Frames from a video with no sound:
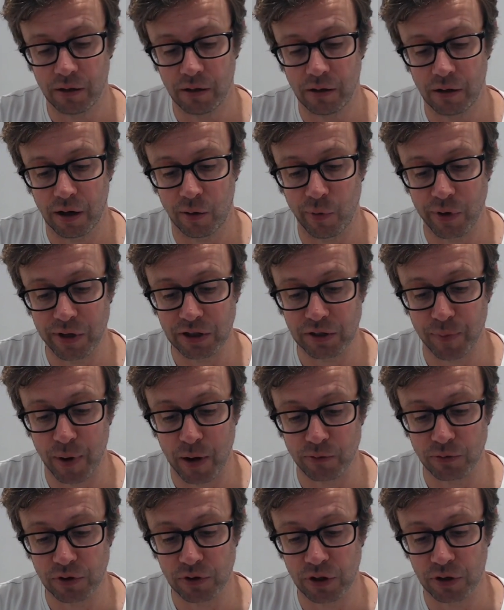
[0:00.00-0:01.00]
uh, I went and
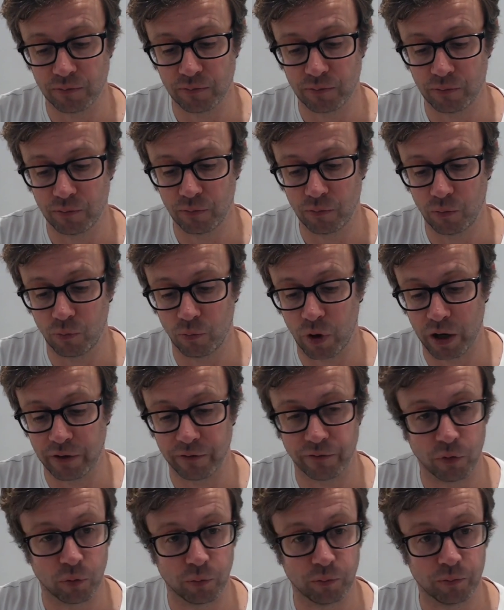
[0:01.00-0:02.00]
spoke to a
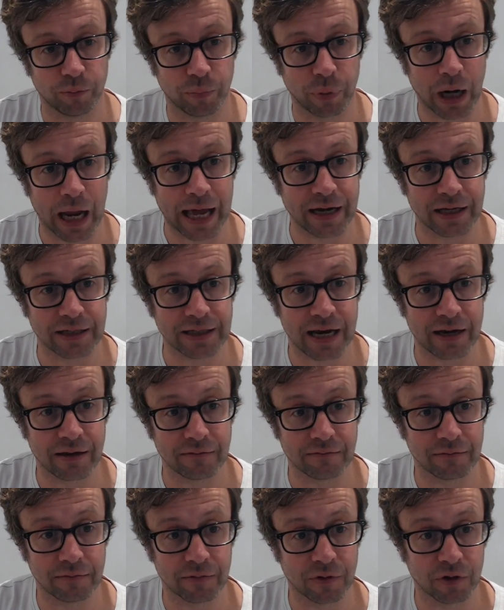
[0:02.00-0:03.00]
wonderful planner down
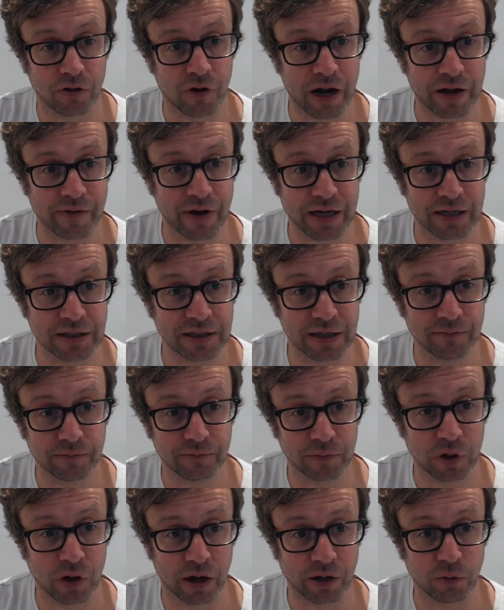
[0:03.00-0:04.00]
at the creative agency,
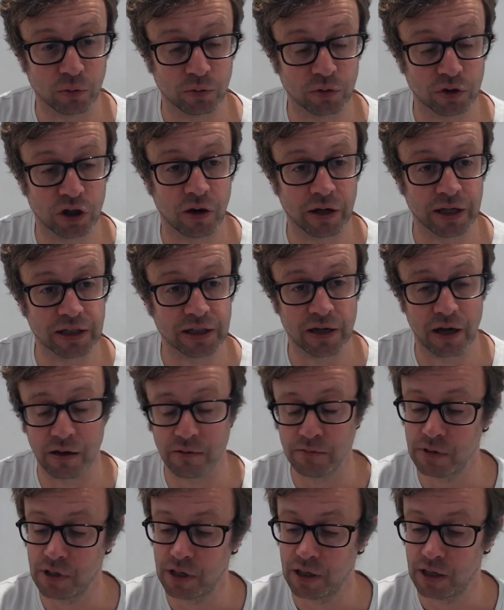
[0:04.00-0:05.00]
a guy called Charlie
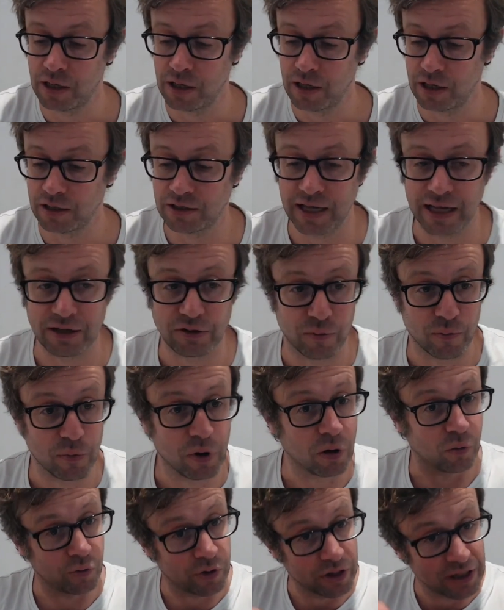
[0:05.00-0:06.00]
Snow, and said to him,
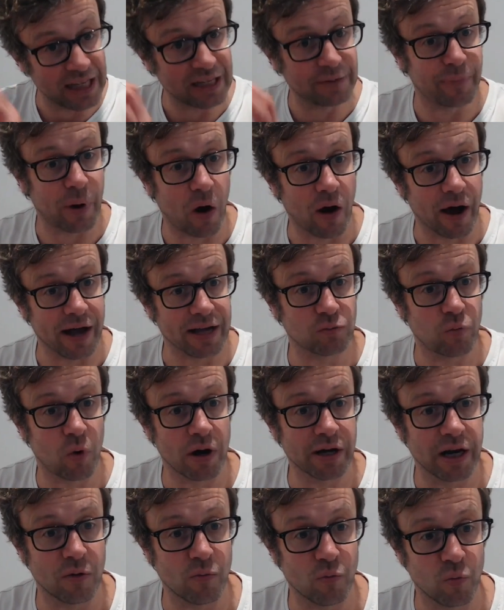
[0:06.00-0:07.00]
well, there's this bias.
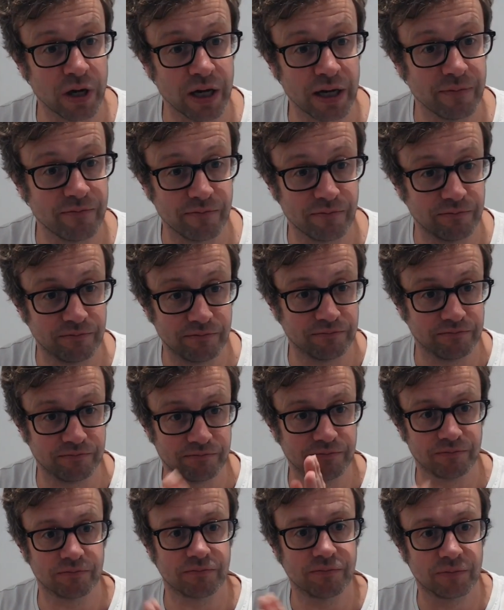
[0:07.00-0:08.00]
Why don't we
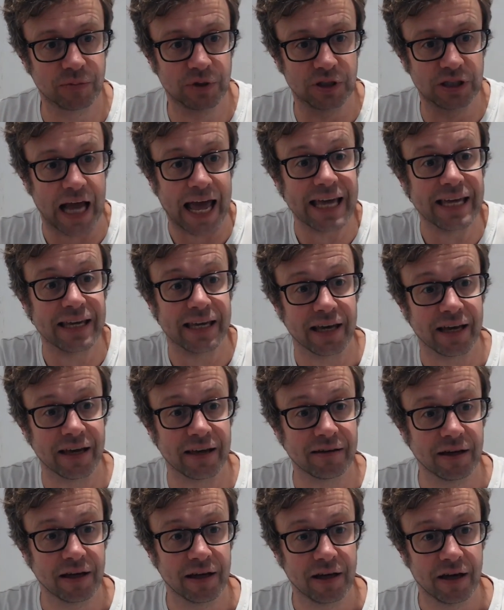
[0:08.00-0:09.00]
take
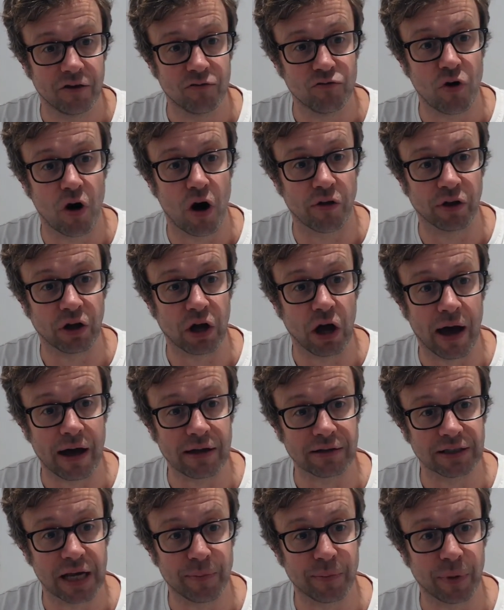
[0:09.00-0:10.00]
it, and rather than go out
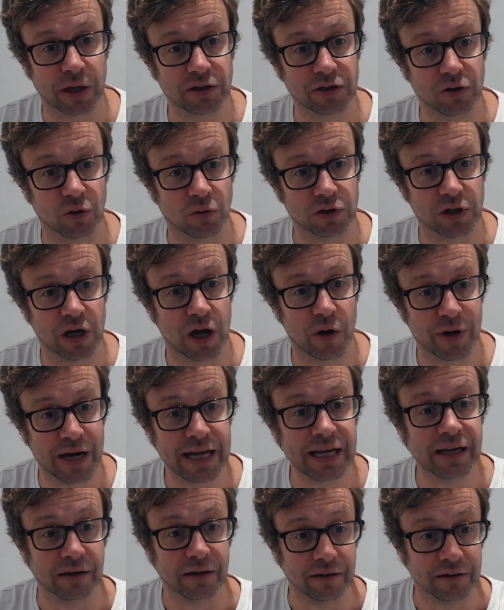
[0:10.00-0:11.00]
and say blood stock's low in
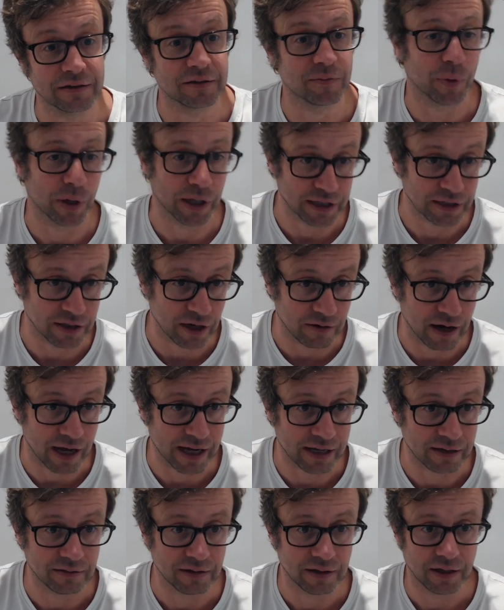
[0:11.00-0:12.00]
England, please
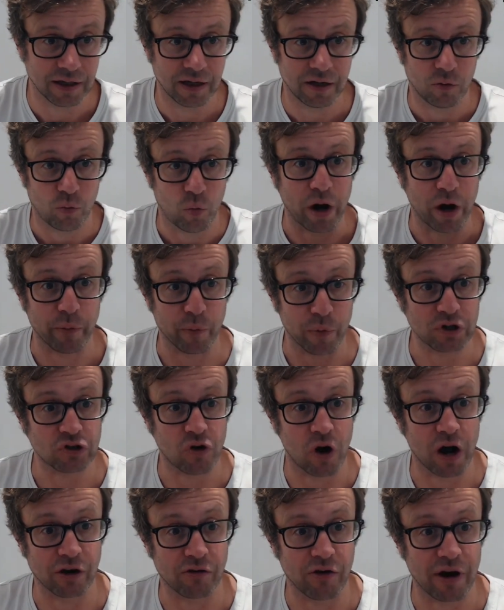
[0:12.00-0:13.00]
donate, why don't we
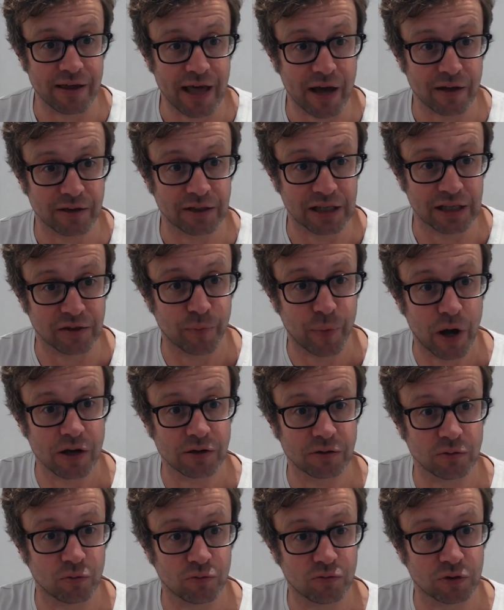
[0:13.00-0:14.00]
try and create that sense of
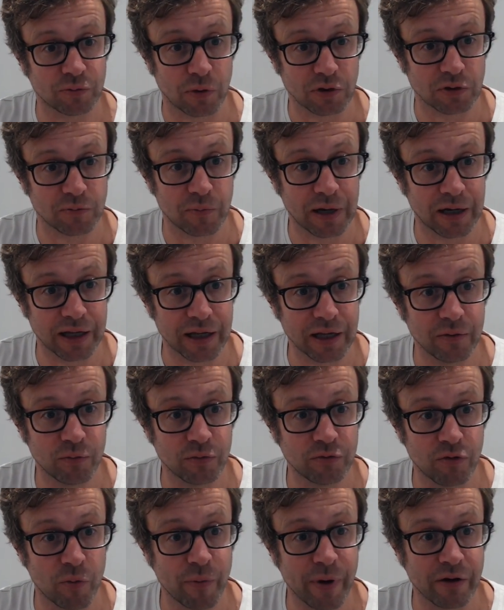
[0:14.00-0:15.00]
personal responsibility
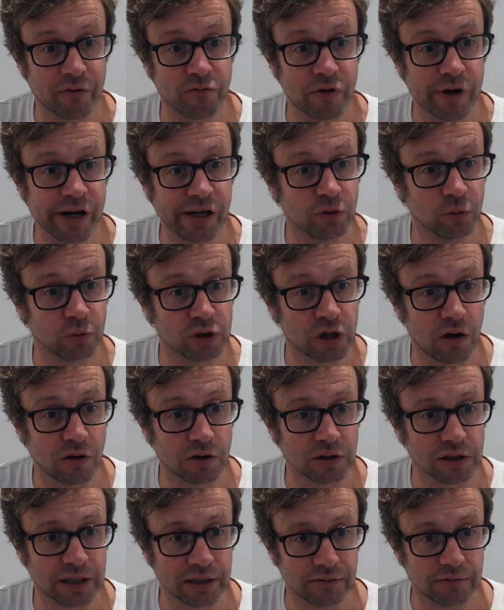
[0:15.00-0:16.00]
through a bit of regional
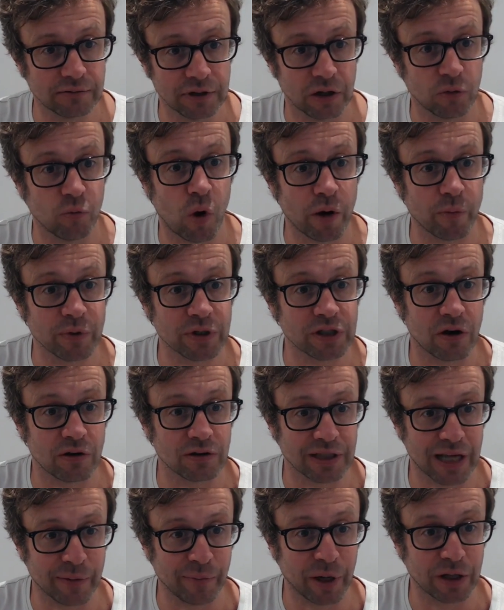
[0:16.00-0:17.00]
targeting? You know, why don't we
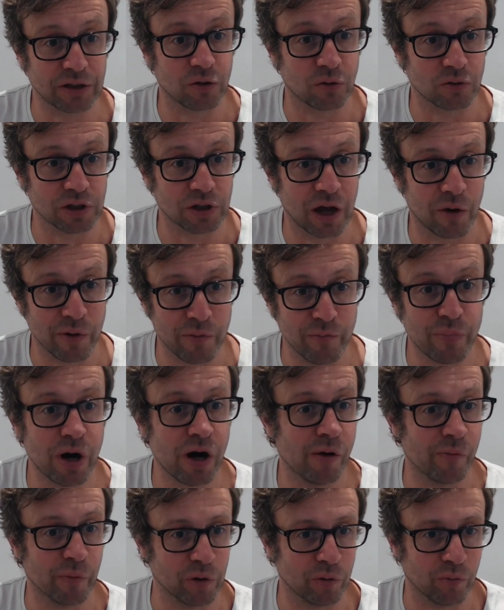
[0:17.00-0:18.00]
start saying blood stock's low in
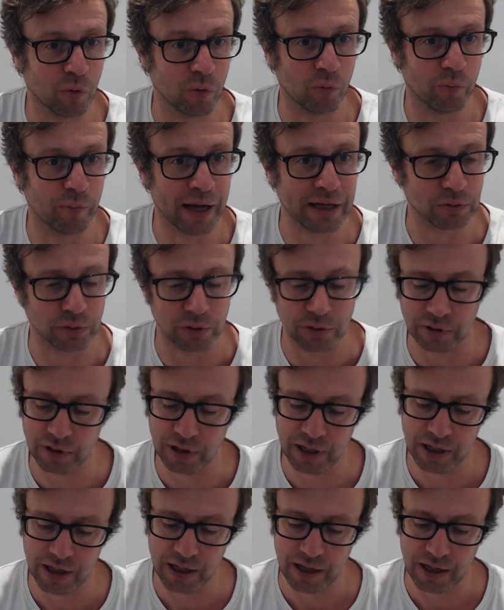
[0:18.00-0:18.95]
Birmingham or Basildon?